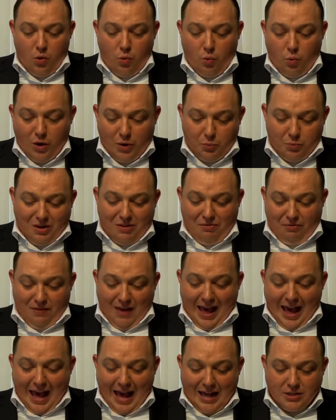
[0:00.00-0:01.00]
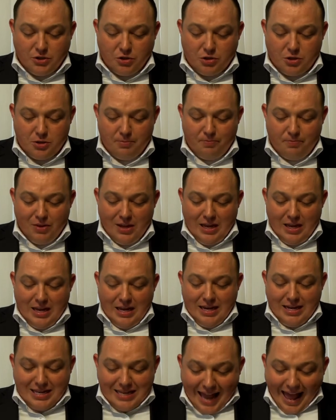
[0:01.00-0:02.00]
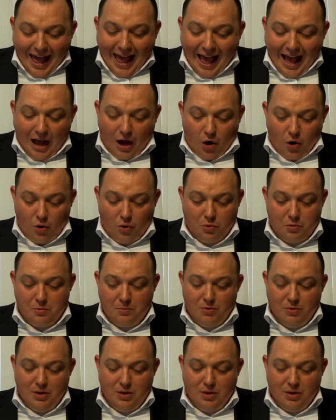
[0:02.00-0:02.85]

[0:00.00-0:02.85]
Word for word: when we fast. Now,